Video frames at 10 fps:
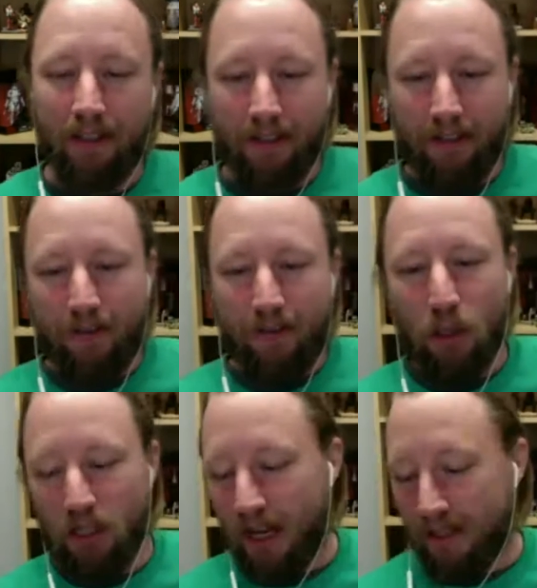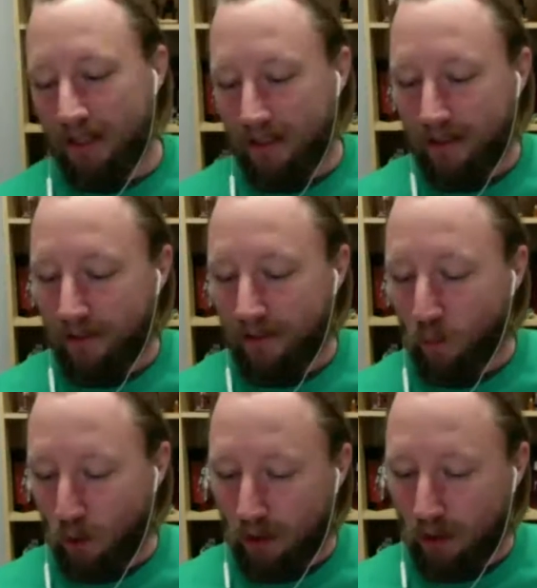merchandising
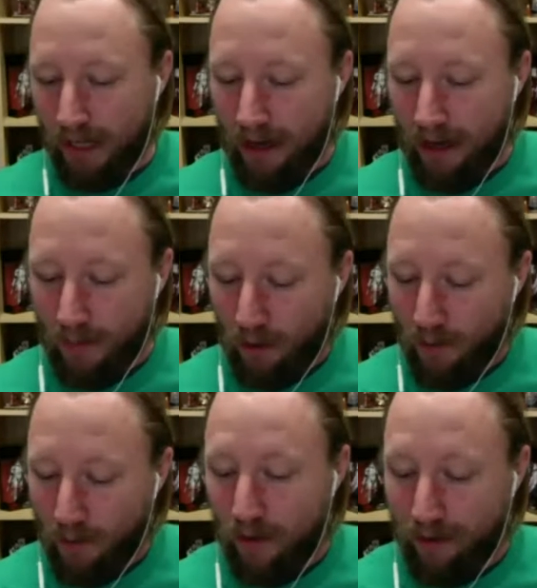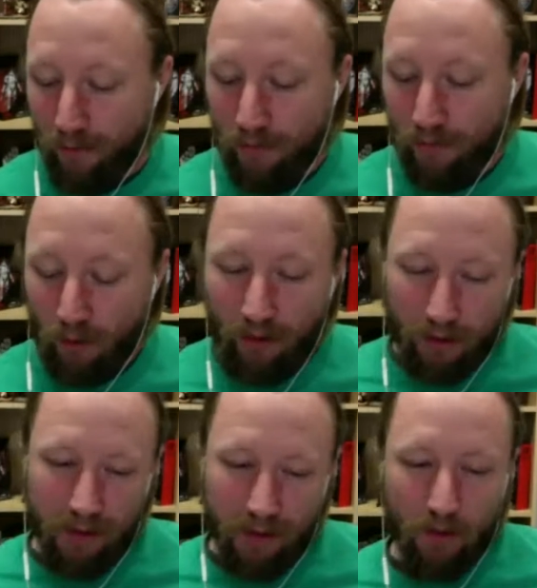world got on board with revealing
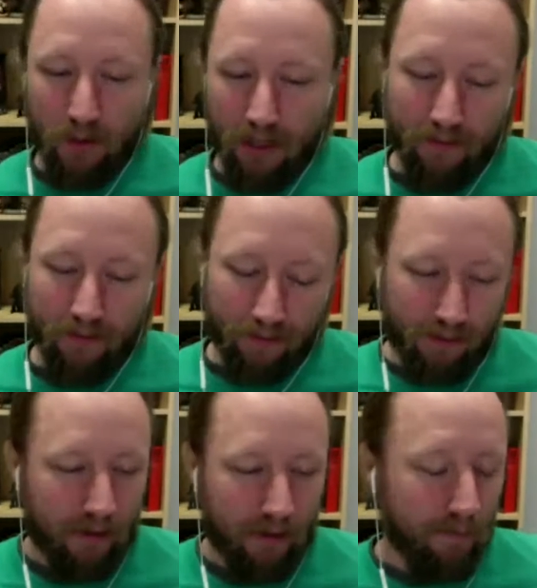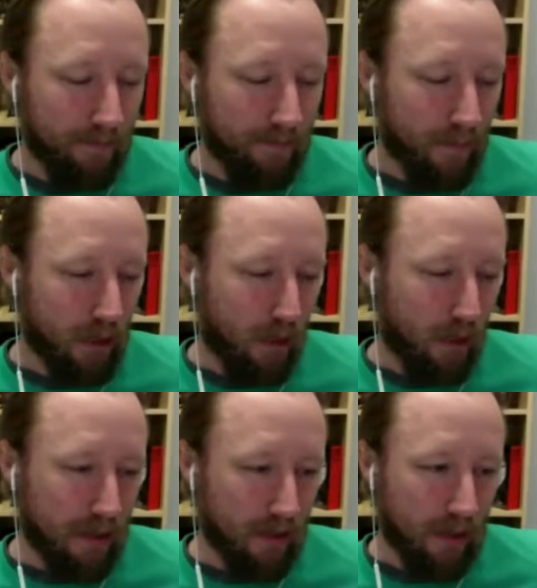some new stuff. Um,
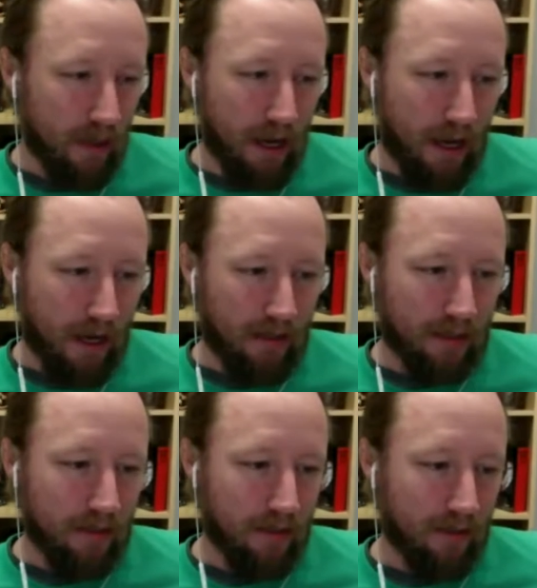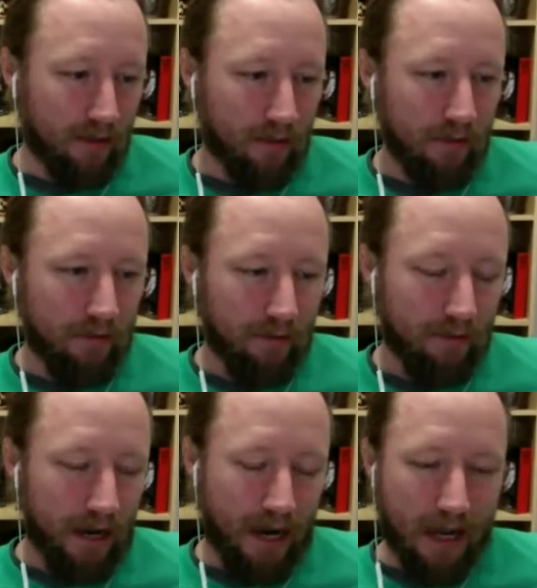surprisingly, not not
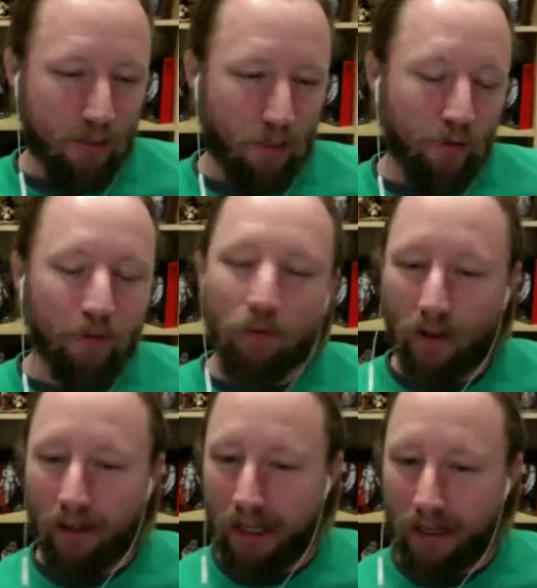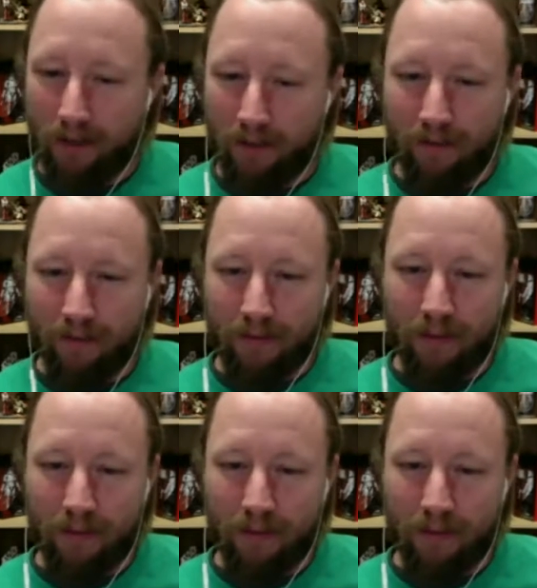Hasbro really. They